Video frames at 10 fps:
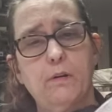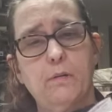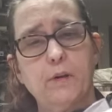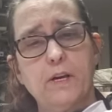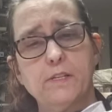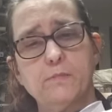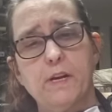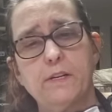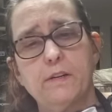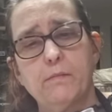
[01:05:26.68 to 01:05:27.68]
because
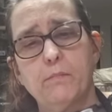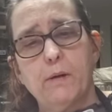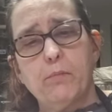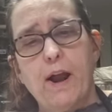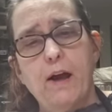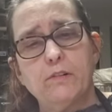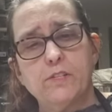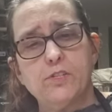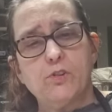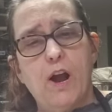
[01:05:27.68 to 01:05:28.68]
my brown
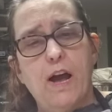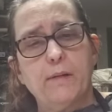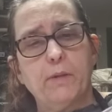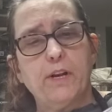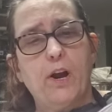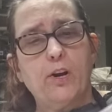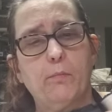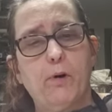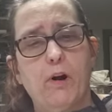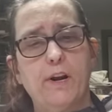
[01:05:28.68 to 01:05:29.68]
is dried. My
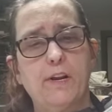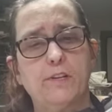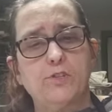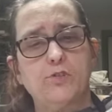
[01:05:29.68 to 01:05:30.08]
darker part has